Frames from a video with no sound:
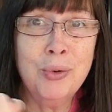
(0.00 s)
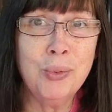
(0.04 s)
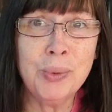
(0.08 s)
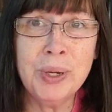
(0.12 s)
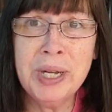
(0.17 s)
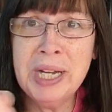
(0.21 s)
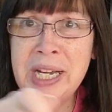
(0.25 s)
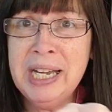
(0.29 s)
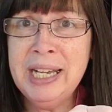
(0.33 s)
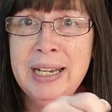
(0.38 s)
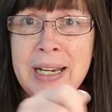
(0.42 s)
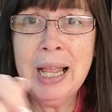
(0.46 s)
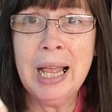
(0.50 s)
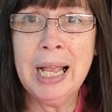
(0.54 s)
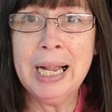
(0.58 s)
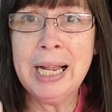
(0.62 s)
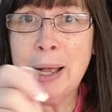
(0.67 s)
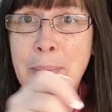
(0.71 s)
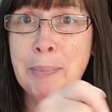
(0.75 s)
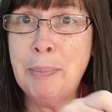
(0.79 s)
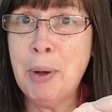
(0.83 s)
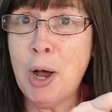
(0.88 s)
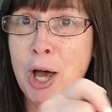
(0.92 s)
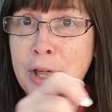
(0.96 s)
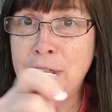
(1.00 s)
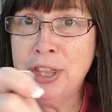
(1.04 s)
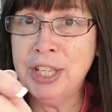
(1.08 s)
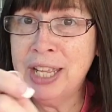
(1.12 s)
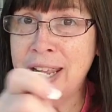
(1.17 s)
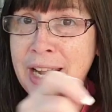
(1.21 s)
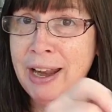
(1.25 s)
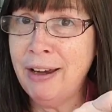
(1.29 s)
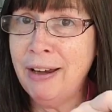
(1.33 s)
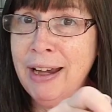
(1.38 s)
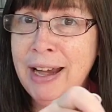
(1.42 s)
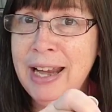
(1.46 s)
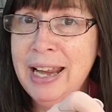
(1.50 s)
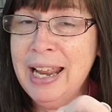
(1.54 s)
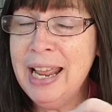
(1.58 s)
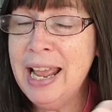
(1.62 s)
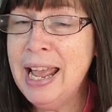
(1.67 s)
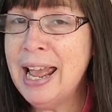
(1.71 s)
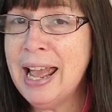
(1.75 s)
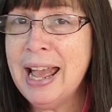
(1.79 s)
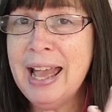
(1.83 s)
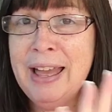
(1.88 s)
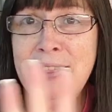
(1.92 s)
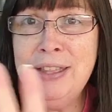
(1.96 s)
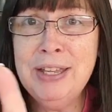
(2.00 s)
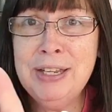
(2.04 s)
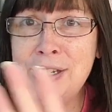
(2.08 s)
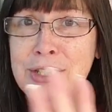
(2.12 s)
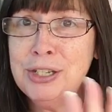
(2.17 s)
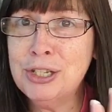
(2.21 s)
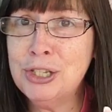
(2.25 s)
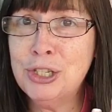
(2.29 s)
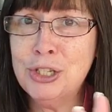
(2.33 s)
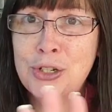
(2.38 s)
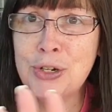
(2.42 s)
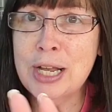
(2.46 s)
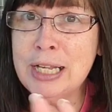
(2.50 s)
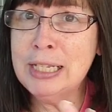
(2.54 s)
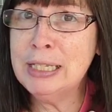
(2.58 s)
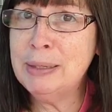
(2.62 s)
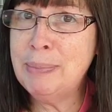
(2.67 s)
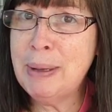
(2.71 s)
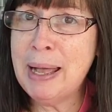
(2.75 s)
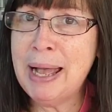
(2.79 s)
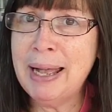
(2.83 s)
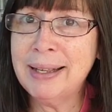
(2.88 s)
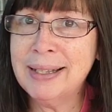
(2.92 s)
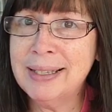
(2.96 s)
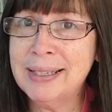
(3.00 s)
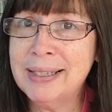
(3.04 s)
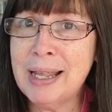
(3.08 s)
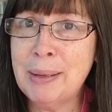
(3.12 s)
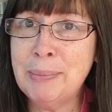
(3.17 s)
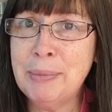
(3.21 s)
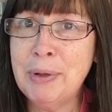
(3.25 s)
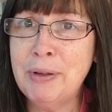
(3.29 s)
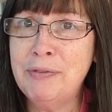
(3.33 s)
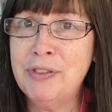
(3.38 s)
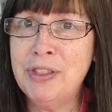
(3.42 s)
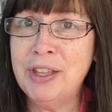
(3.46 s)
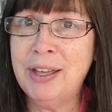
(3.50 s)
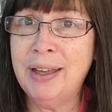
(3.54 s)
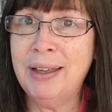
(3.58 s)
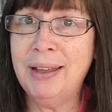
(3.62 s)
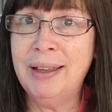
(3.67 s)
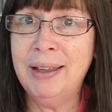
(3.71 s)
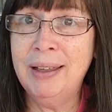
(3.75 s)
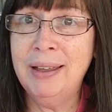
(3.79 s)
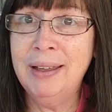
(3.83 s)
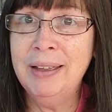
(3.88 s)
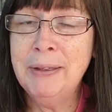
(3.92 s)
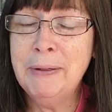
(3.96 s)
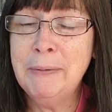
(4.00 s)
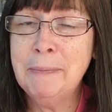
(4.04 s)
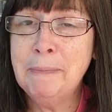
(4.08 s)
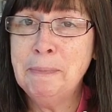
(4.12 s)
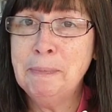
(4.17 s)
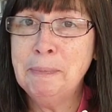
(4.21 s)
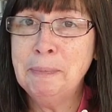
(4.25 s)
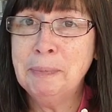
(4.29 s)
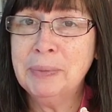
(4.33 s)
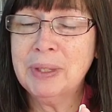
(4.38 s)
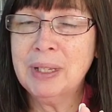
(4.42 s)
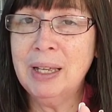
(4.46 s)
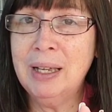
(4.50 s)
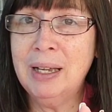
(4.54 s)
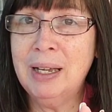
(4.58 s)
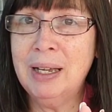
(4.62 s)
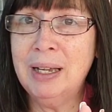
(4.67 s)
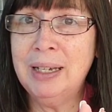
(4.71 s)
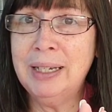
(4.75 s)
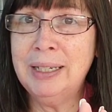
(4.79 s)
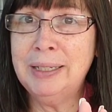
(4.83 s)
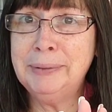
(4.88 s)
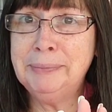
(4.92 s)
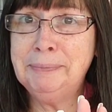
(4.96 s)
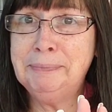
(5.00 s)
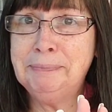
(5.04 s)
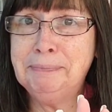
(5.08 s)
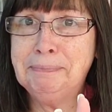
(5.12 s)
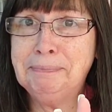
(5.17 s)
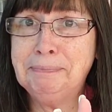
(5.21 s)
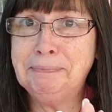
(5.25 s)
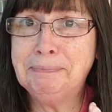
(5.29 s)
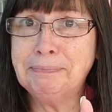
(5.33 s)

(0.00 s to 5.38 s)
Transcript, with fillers: green like apothecary and then distress back some of the uh,